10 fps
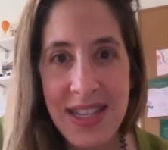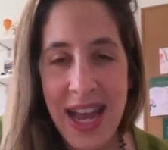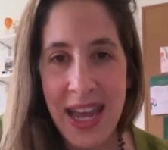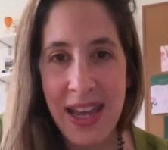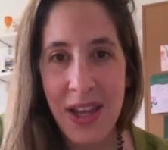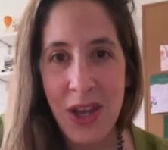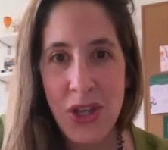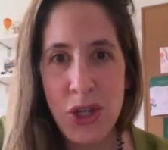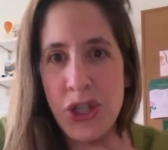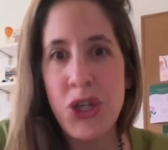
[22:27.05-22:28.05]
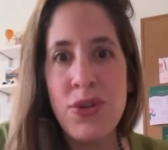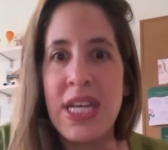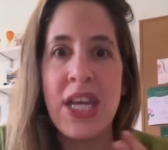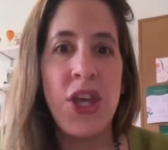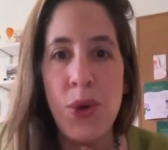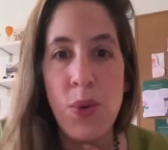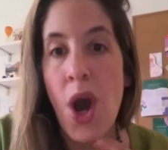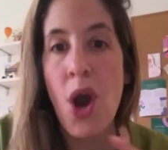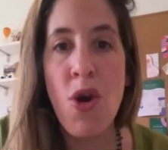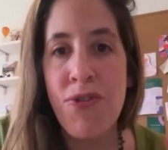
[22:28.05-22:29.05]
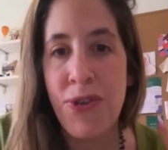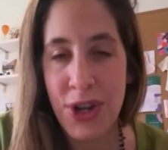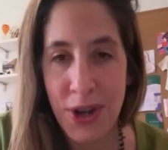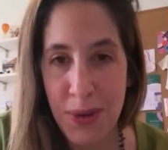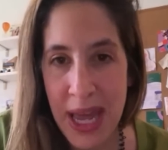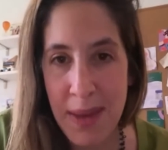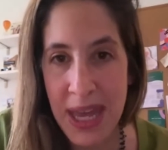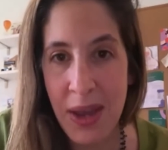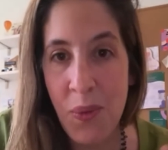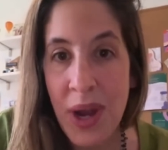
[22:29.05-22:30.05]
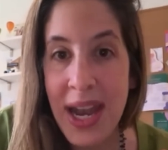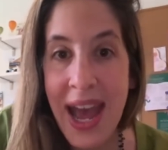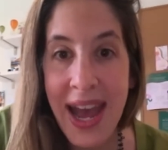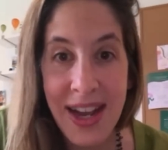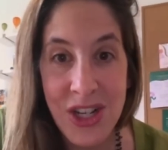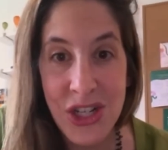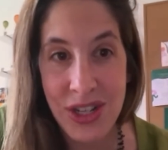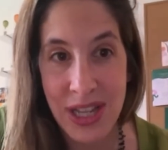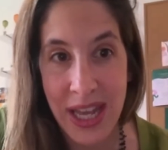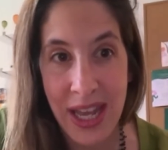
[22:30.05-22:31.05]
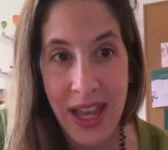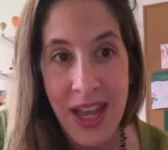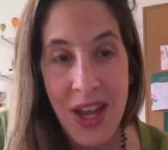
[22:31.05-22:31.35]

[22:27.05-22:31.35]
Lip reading: like you're choosing you over your baby, when actually